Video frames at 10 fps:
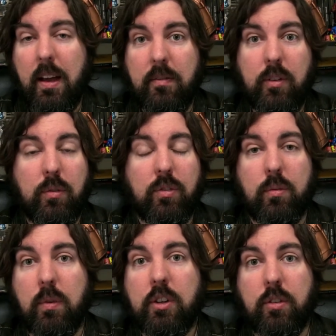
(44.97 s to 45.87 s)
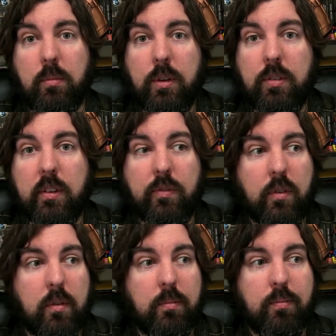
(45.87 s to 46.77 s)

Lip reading: I've used original music for